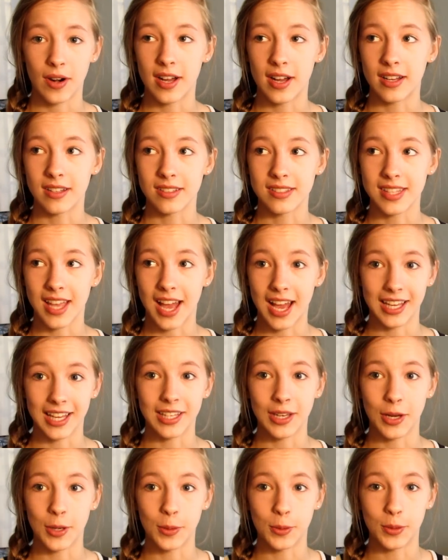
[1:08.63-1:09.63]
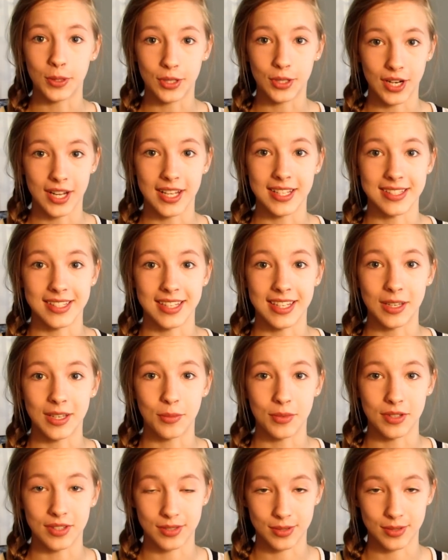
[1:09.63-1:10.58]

else I go crazy with